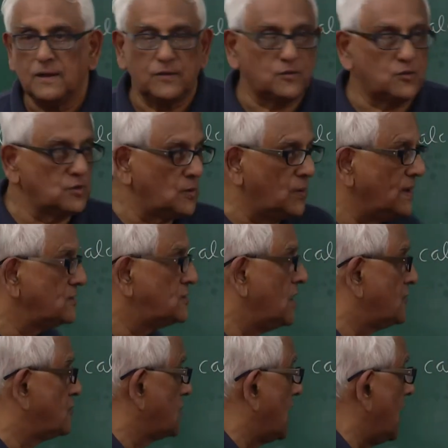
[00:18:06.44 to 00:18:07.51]
So the ones you
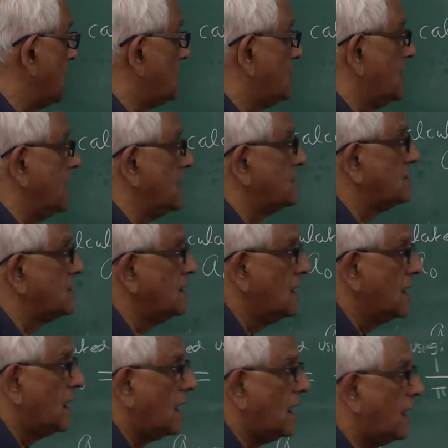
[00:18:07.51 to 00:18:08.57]
have to calculate
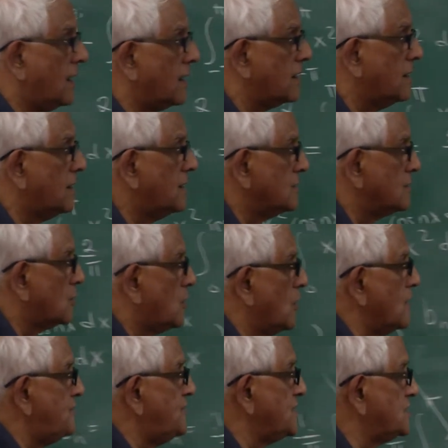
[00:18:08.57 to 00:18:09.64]
are the
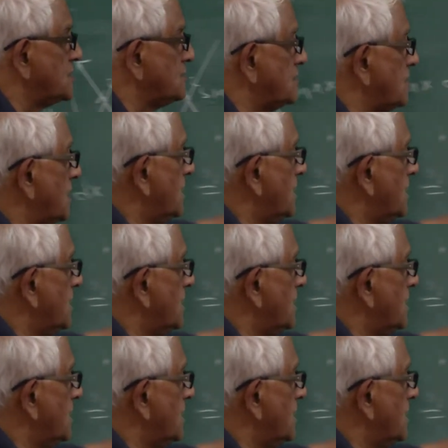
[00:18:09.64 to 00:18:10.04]
coefficients